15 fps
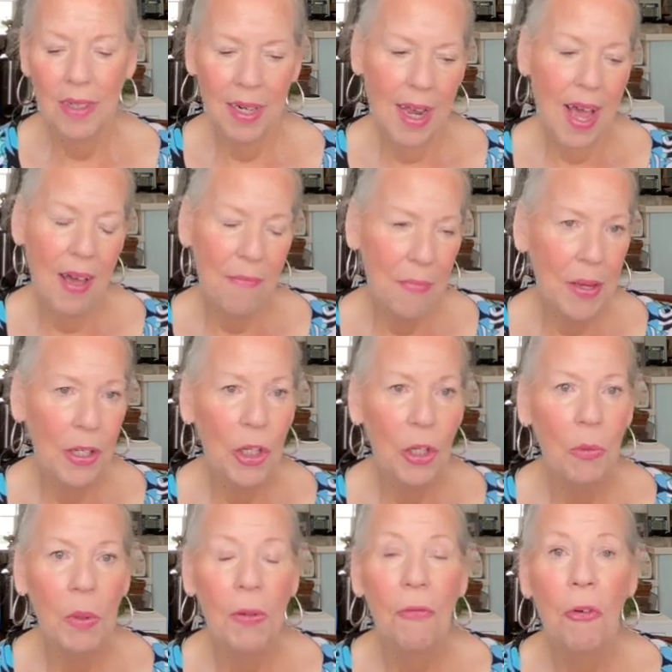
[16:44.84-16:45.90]
I've mentioned
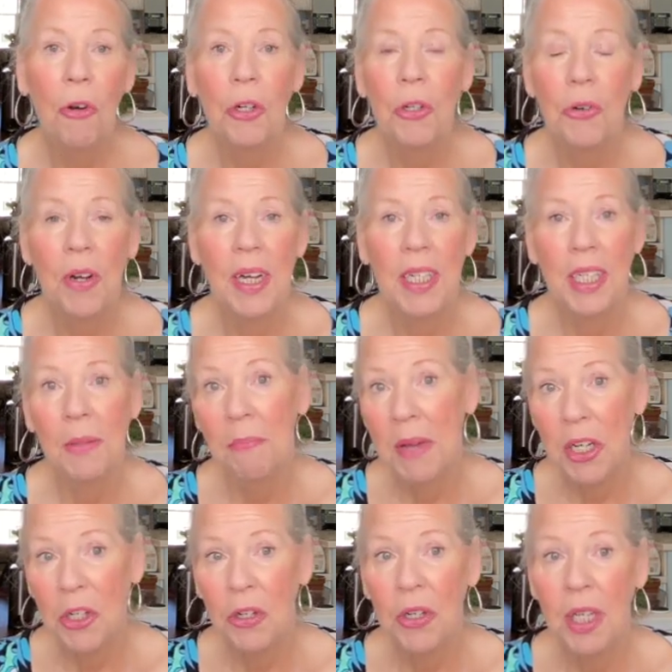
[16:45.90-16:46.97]
before, trying to
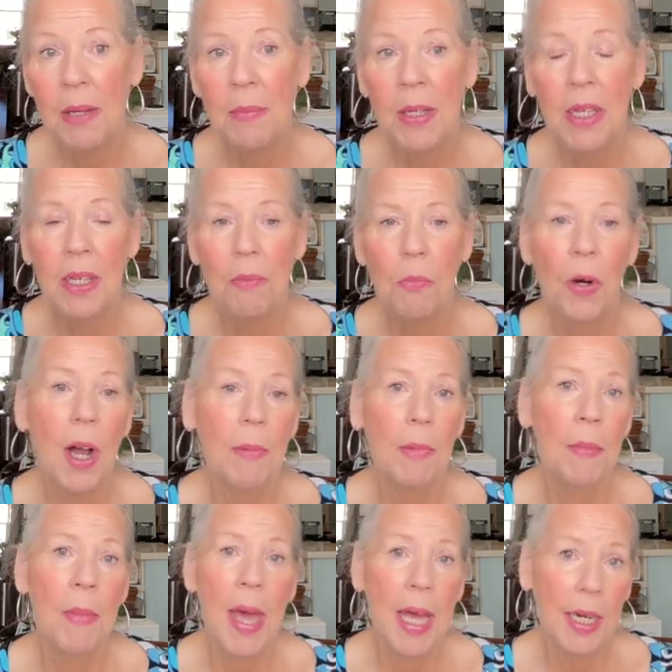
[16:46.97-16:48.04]
measure him is
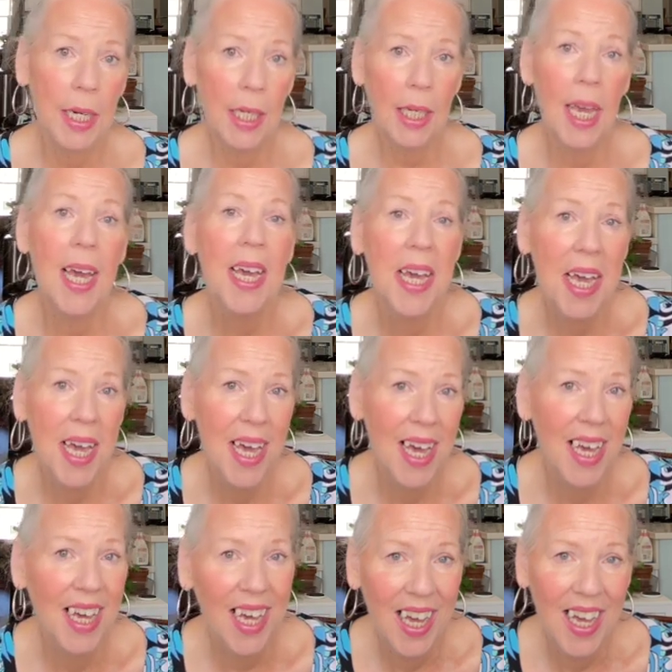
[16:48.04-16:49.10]
problematic.
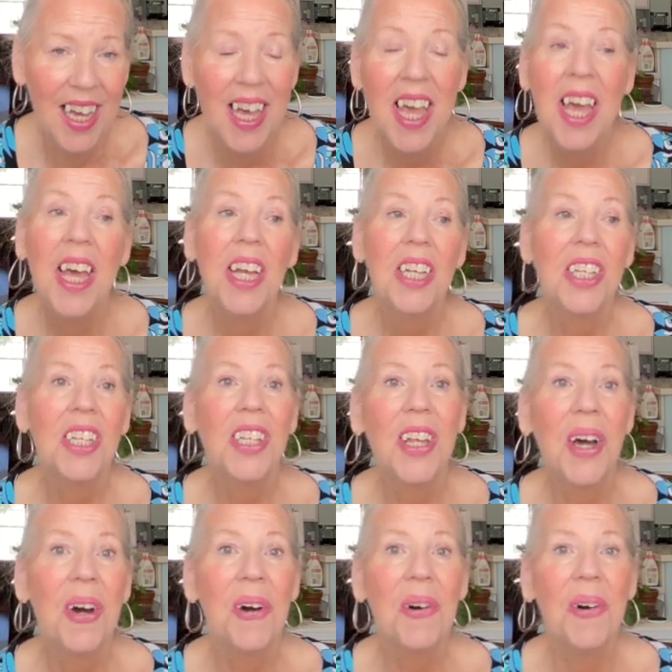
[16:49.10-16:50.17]

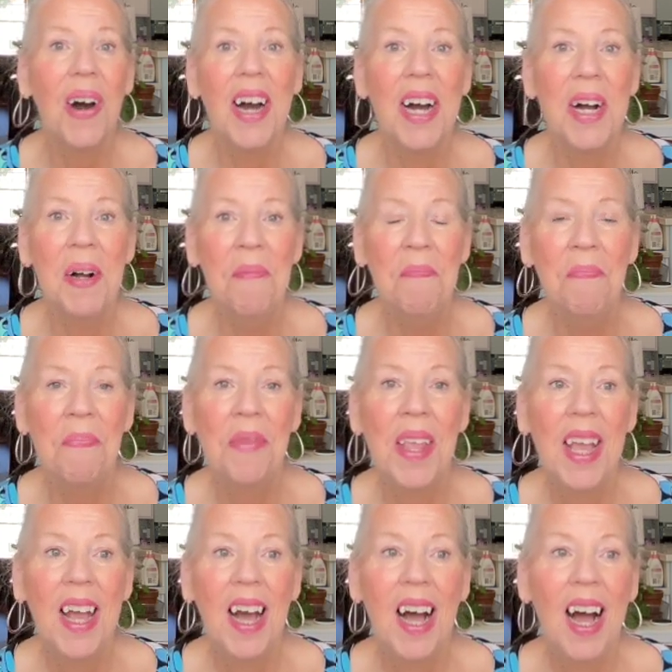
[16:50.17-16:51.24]
So
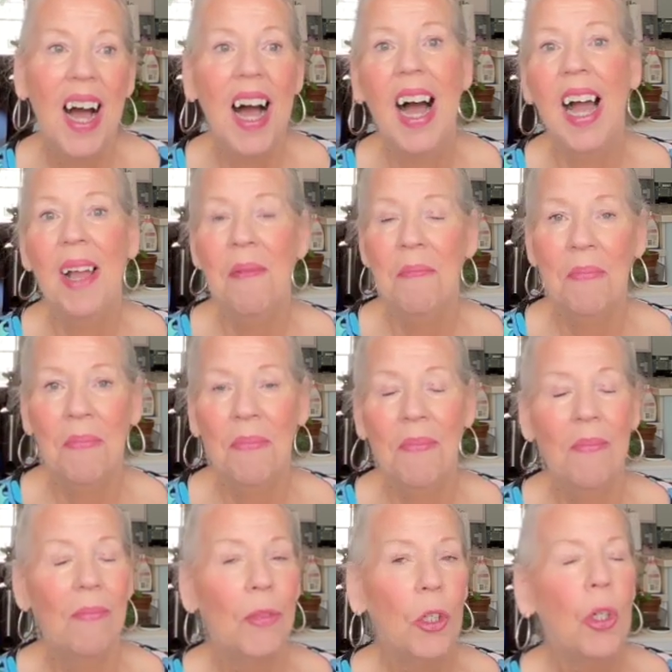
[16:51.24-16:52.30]
I'm
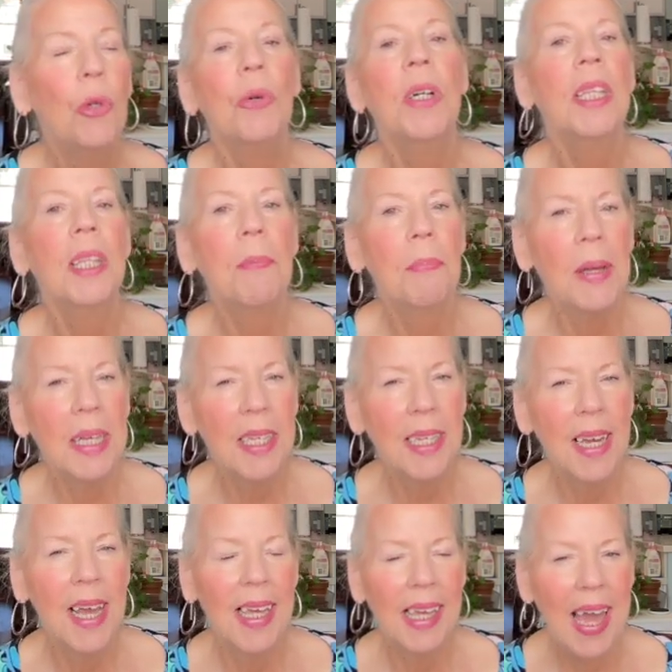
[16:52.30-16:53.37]
doing the best
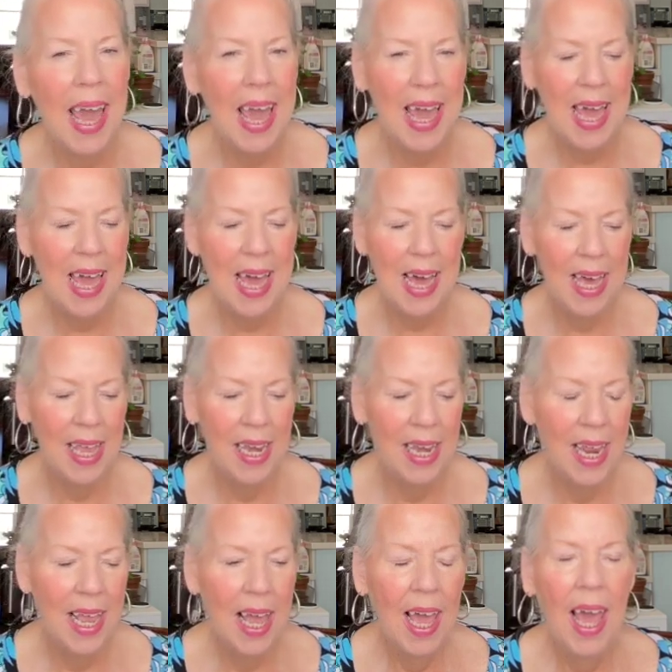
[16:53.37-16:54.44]
I can,
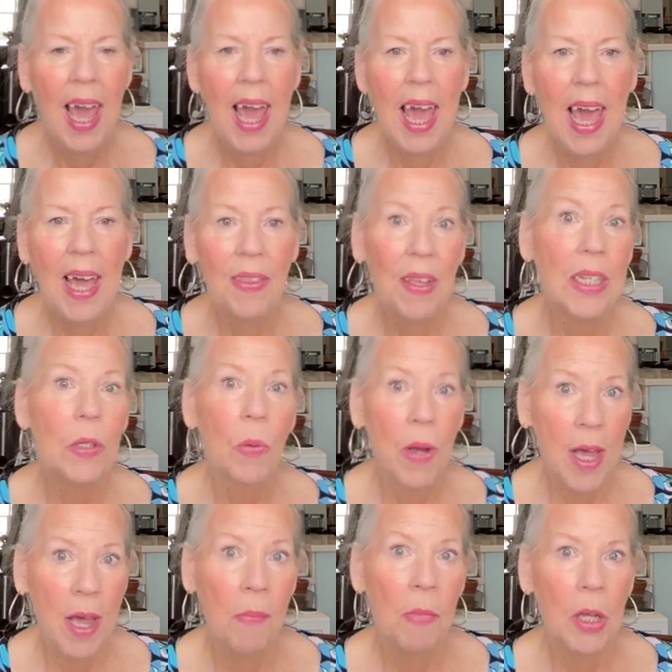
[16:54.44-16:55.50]
and that's why
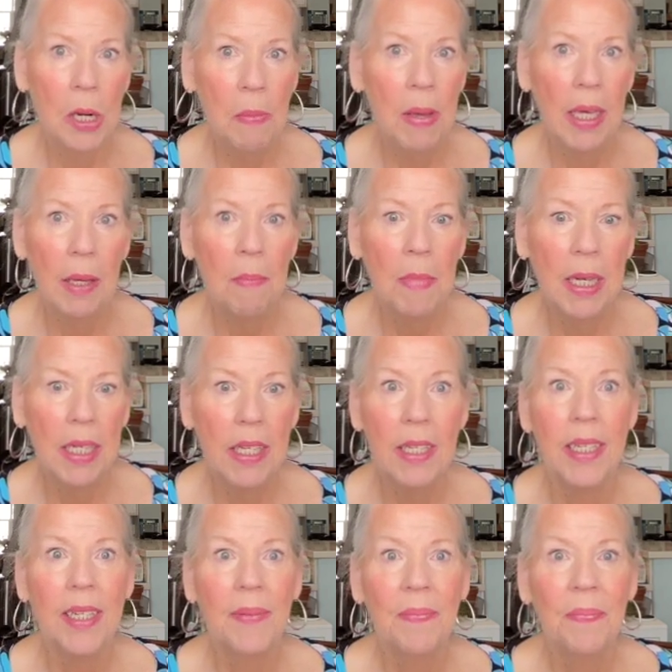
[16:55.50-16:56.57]
I'm going to make a
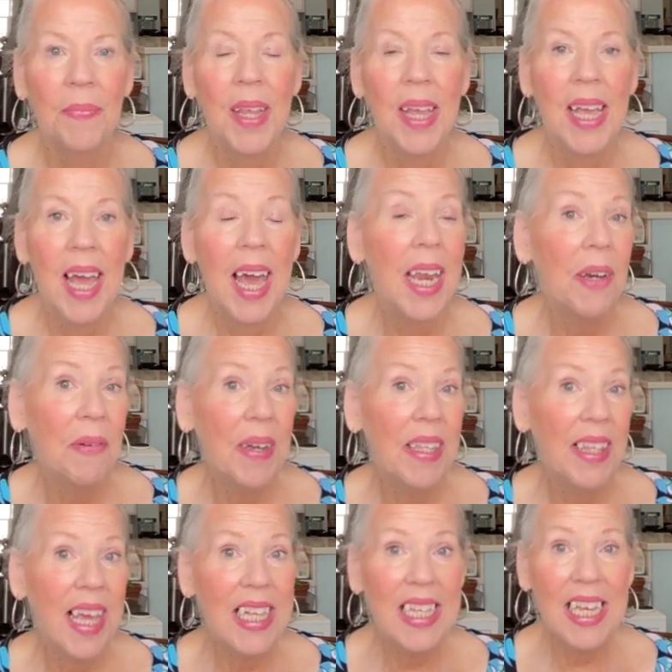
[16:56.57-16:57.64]
muslin. At any rate,
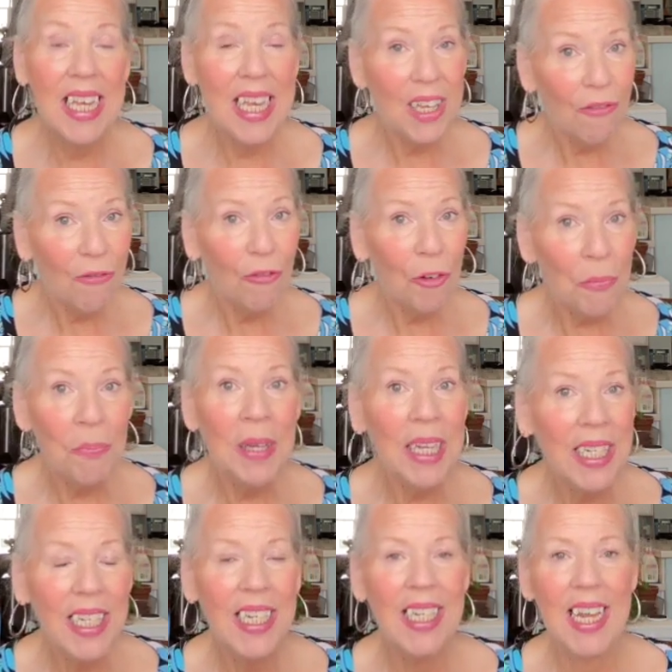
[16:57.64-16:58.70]
that's it for me
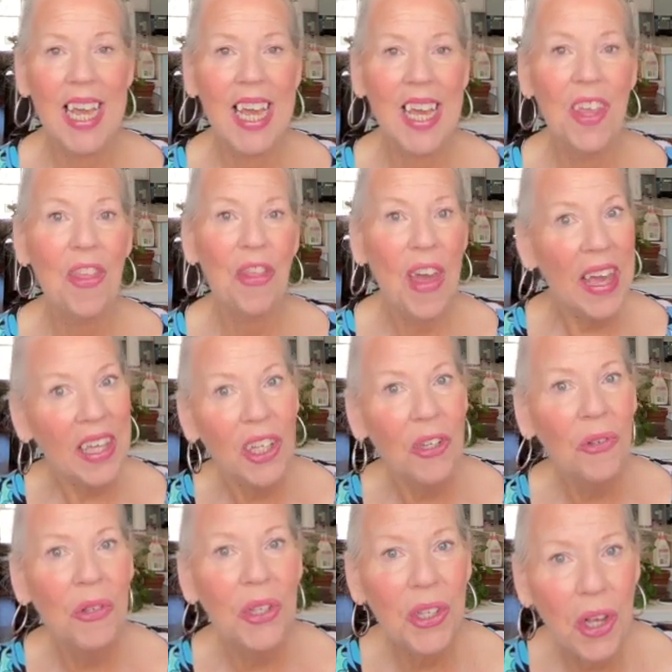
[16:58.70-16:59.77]
today. Thank you
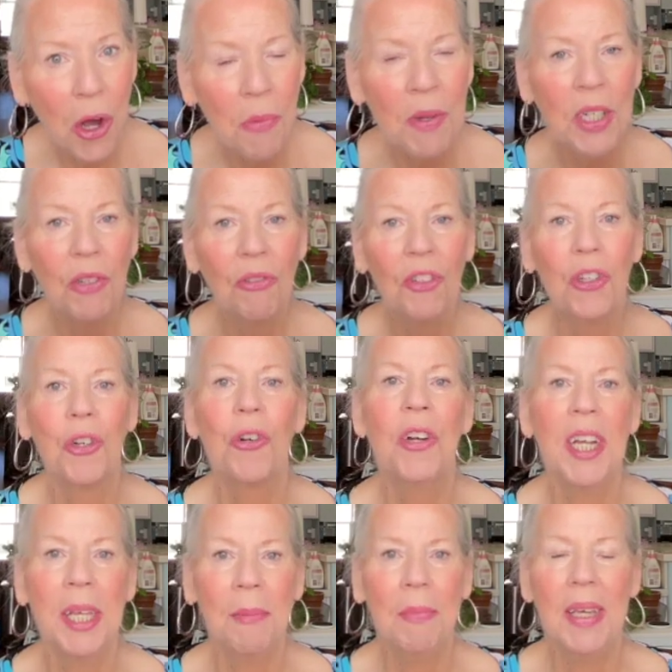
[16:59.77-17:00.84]
so much for
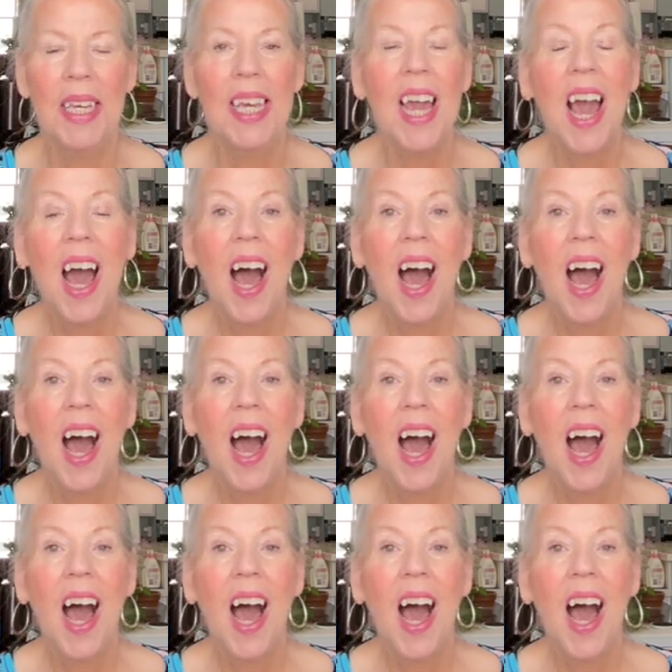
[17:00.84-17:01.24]
joining me.